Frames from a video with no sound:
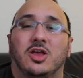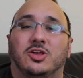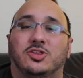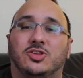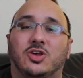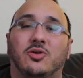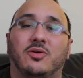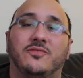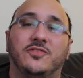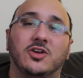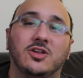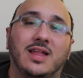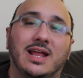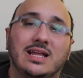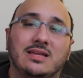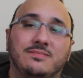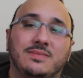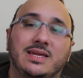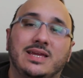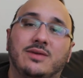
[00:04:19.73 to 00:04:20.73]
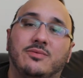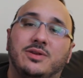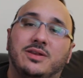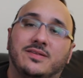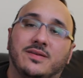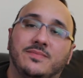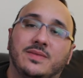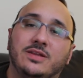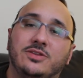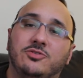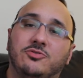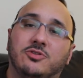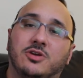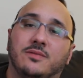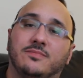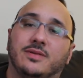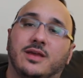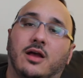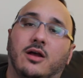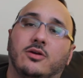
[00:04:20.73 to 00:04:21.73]
So if you're like me, when something new
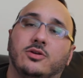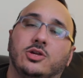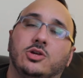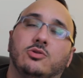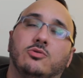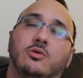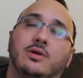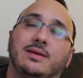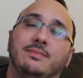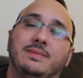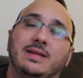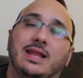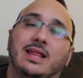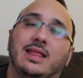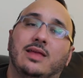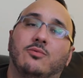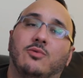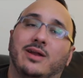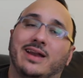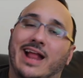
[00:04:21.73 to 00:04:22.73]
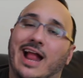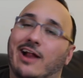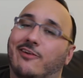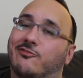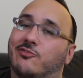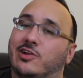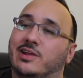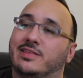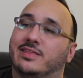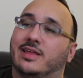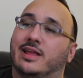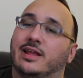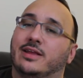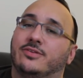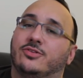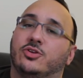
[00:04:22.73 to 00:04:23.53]
comes out, you immediately want everything.